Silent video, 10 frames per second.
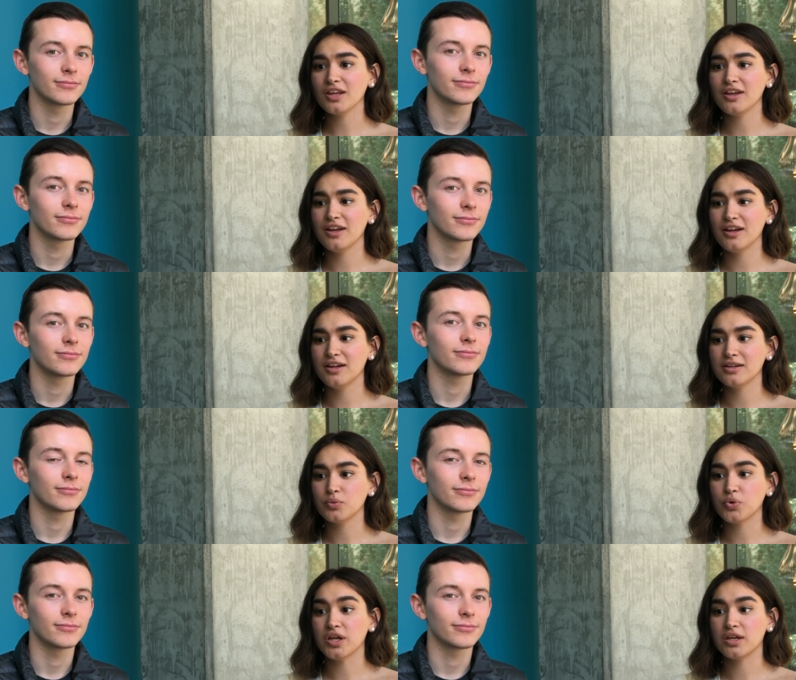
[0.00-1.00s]

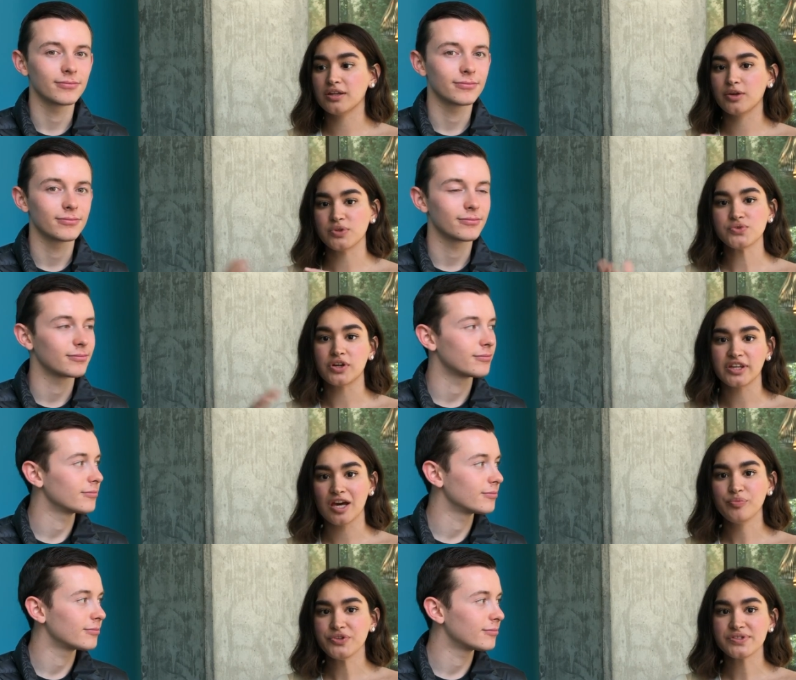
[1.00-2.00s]
Speaker 1: And when they went to our
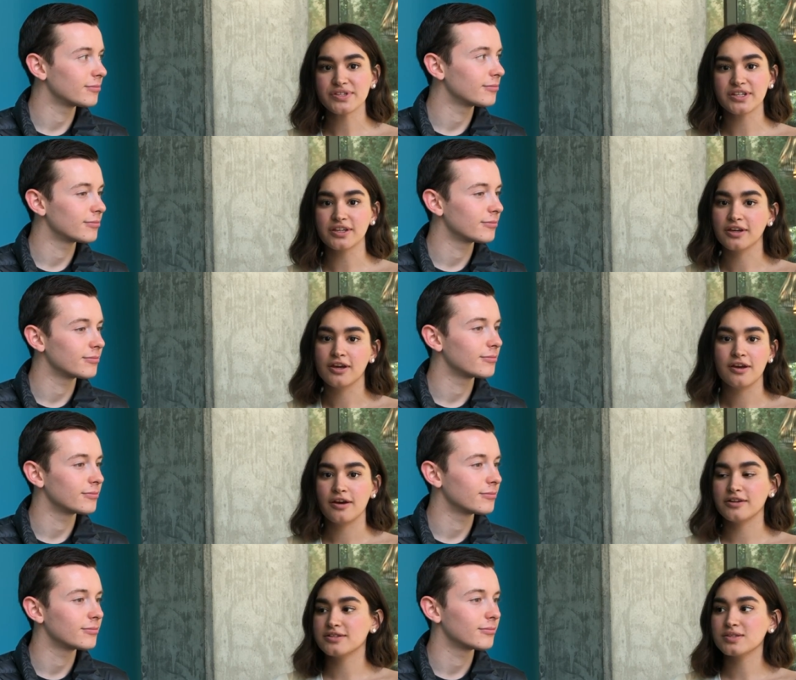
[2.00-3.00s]
campus, like,
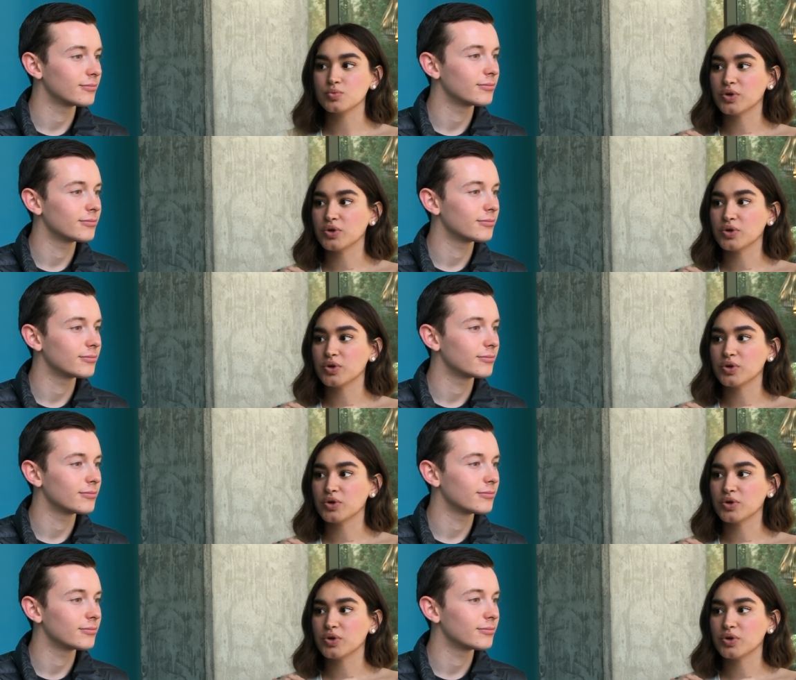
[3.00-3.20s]
I just